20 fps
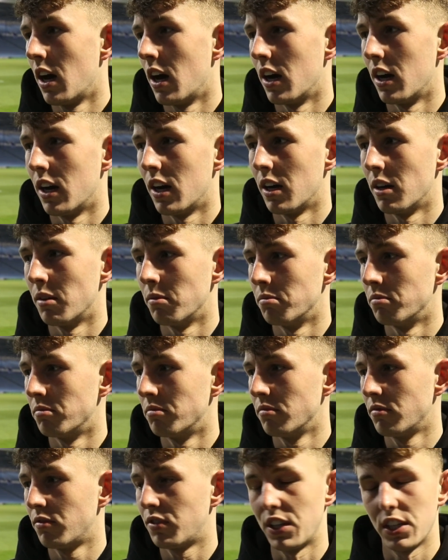Um,
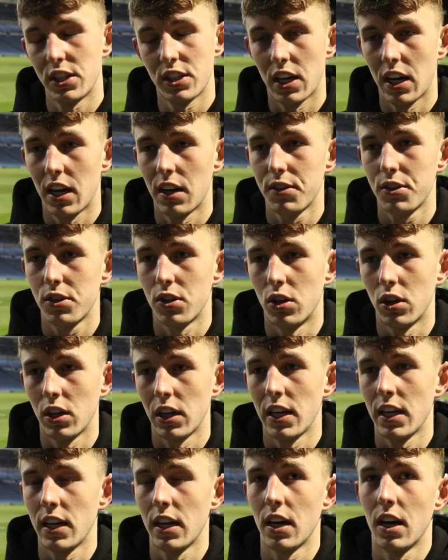finished the half
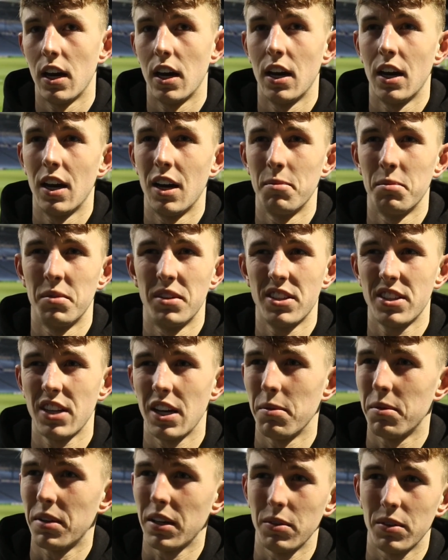strongly. Um,
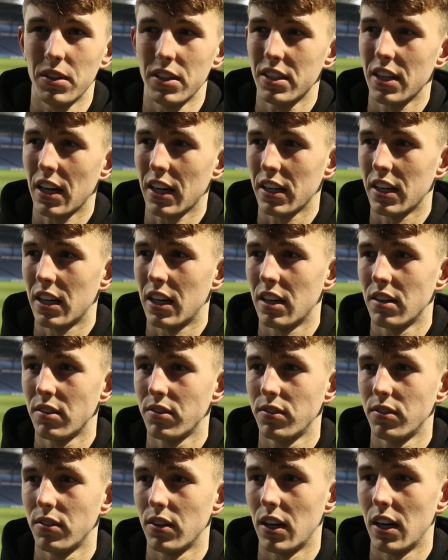same thing with the second half.
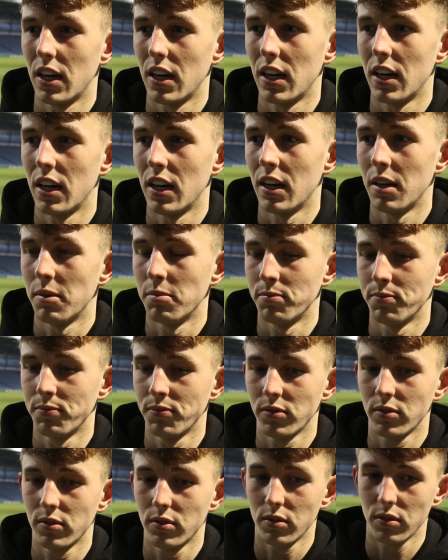
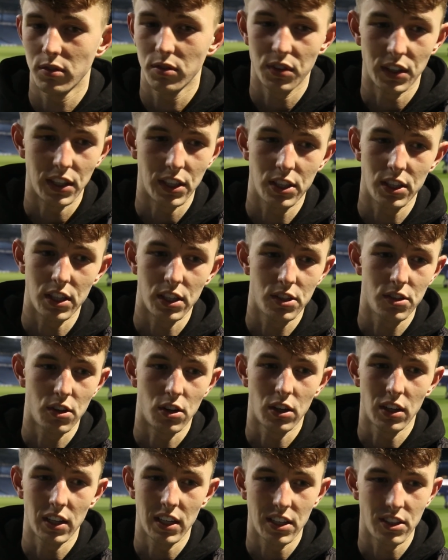Um, finished it
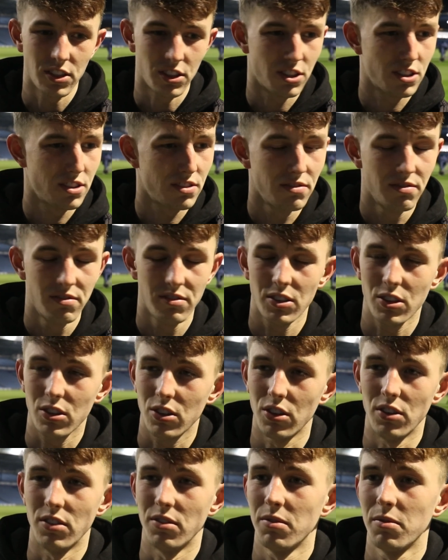strongly, just
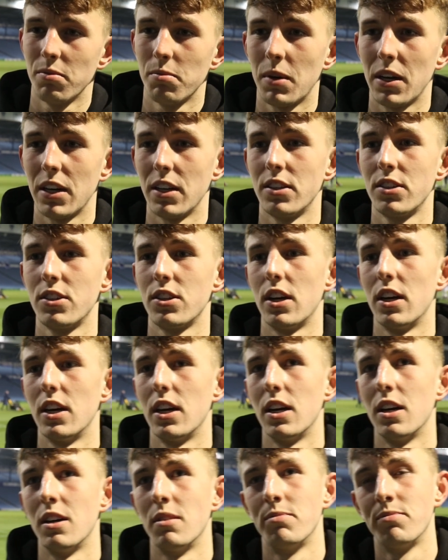couldn't manage
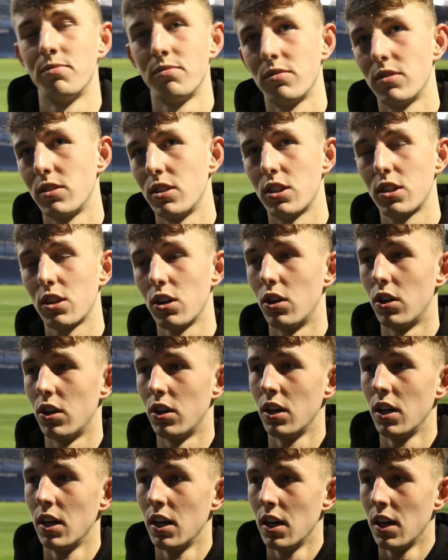um, to score
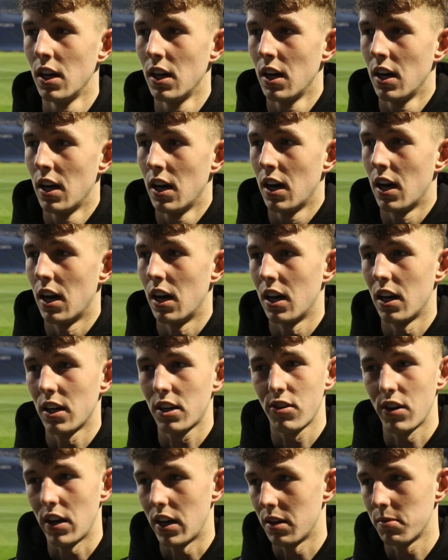uh,
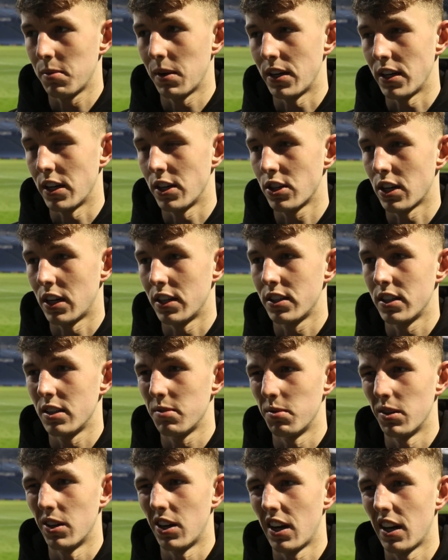created plenty of chances,
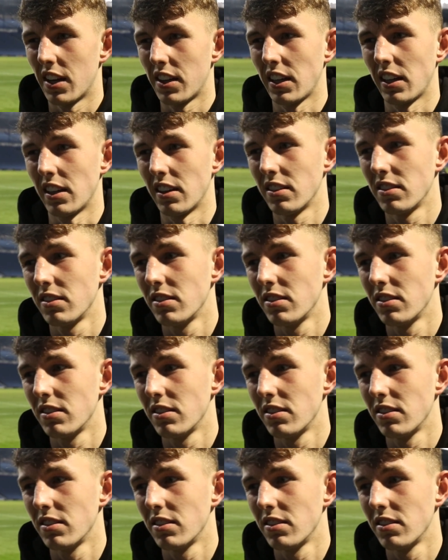but I think